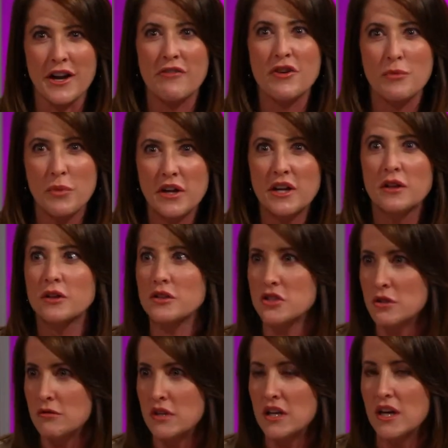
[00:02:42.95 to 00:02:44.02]
Everybody looks
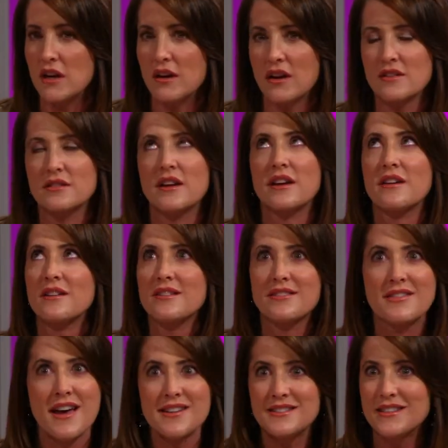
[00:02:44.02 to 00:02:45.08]
unique. And I was like,
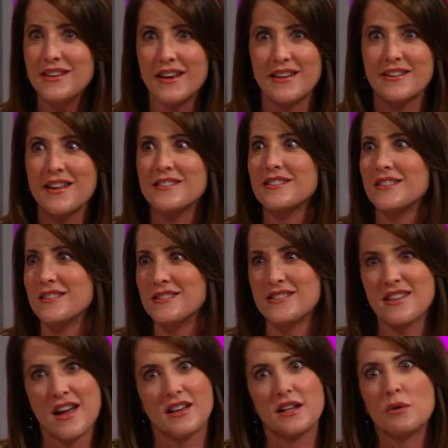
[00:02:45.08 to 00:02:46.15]
that's it. That's
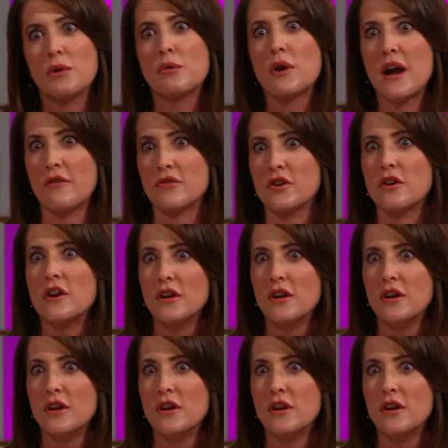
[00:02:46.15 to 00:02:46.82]
exactly what we're after.